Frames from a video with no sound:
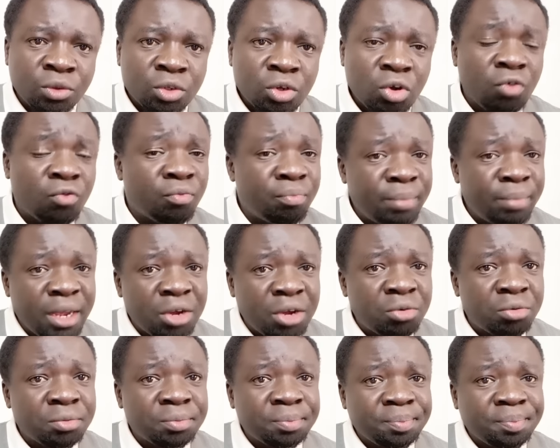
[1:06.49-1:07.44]
of
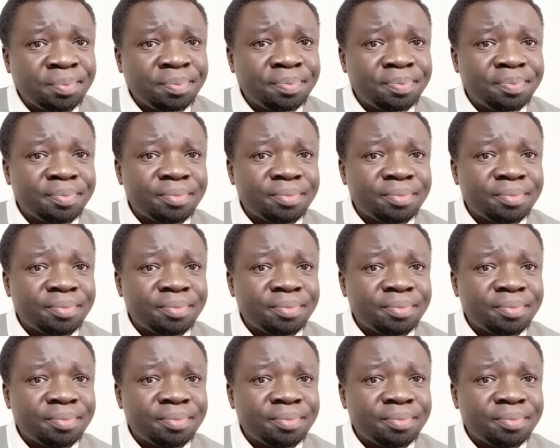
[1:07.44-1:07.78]
Meru,